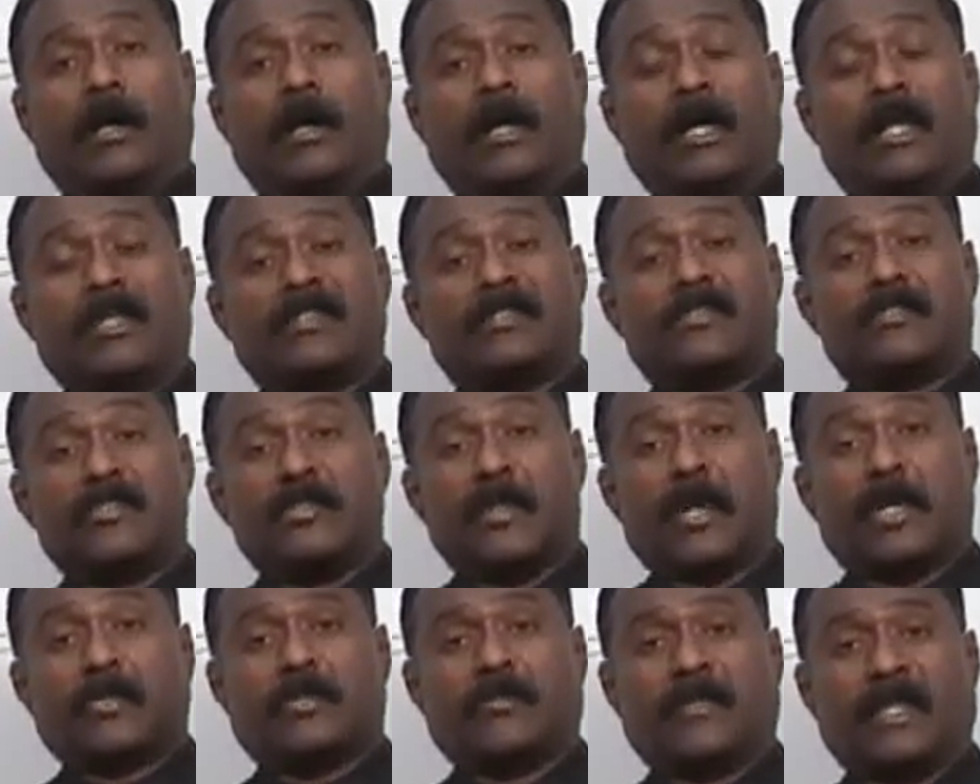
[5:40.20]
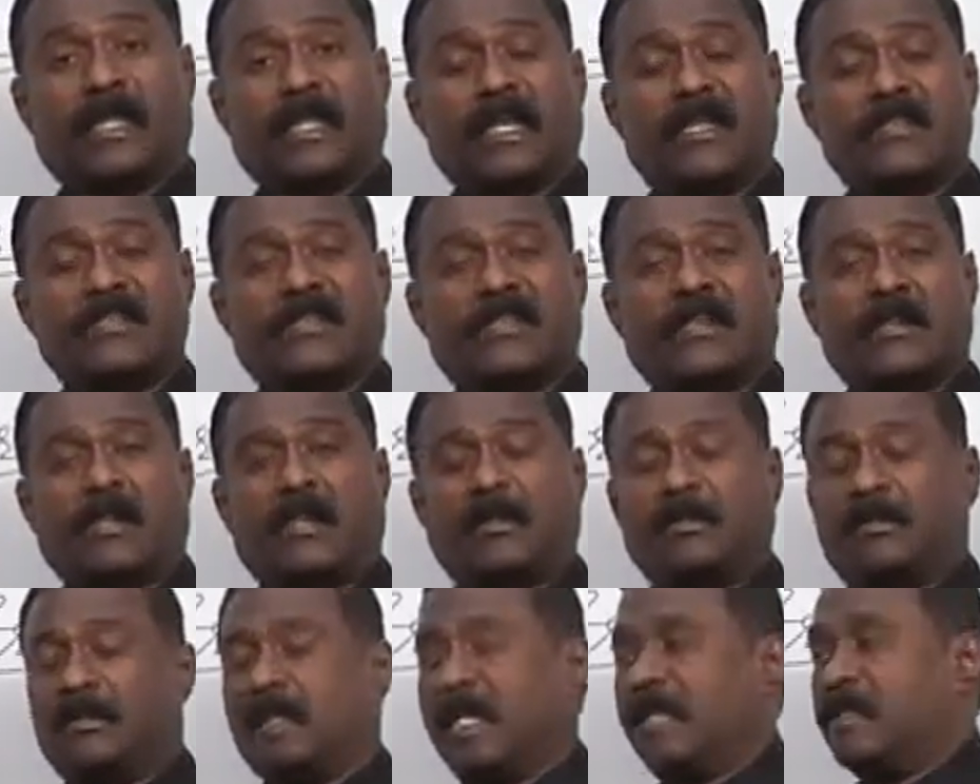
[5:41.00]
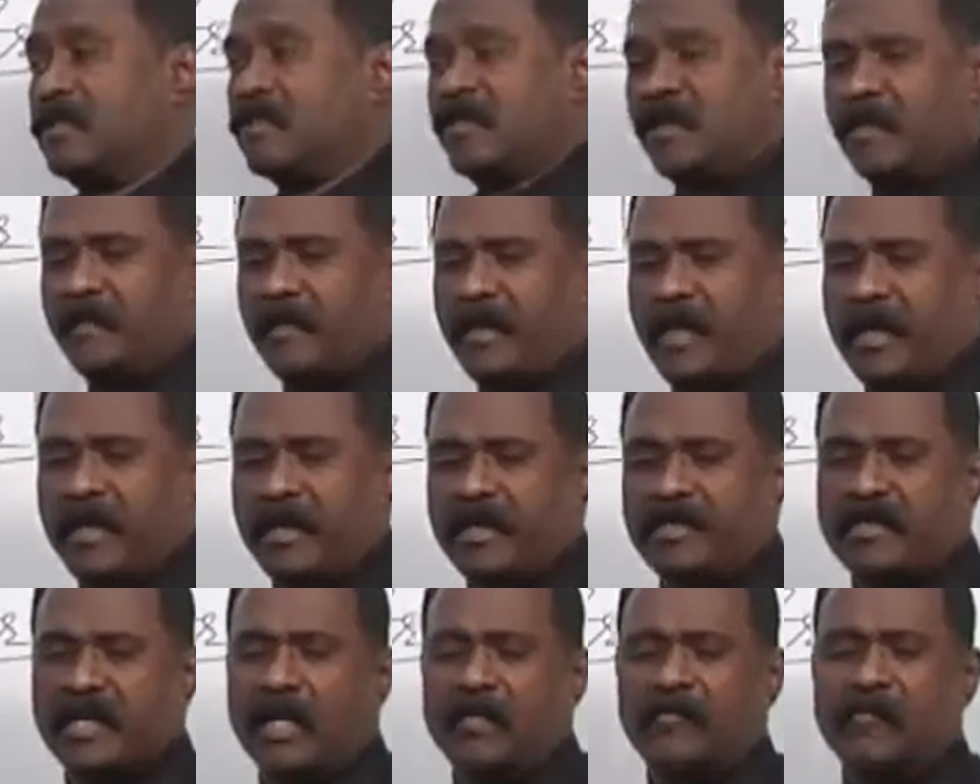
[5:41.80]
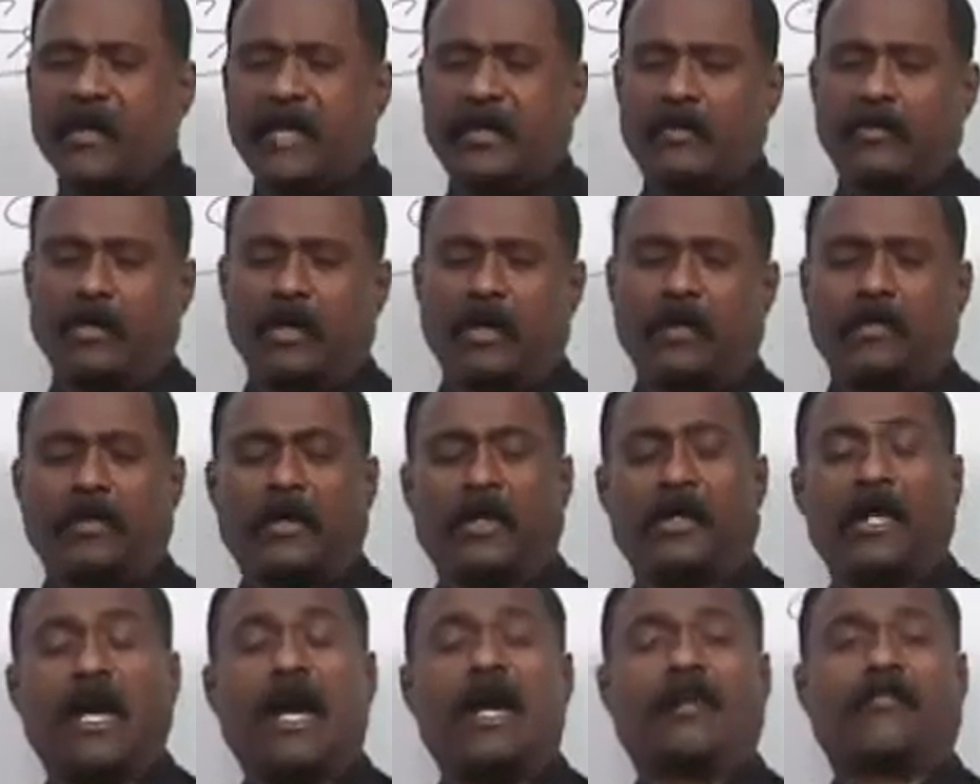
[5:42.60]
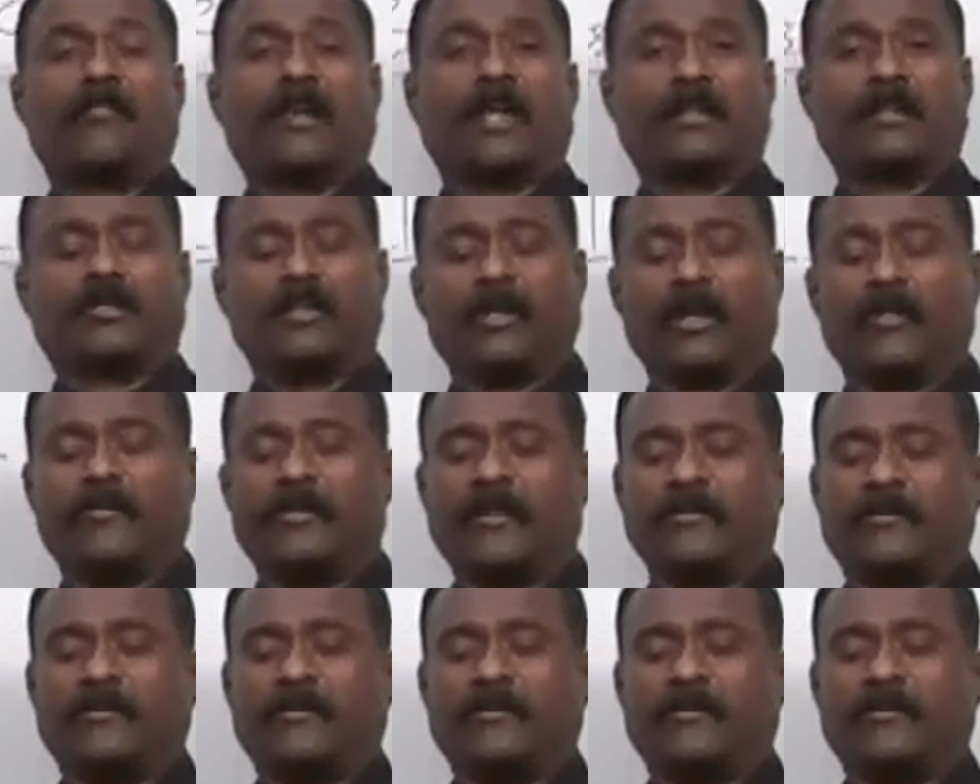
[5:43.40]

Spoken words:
is not to be considered, then simply it is n factorial upon r factorial.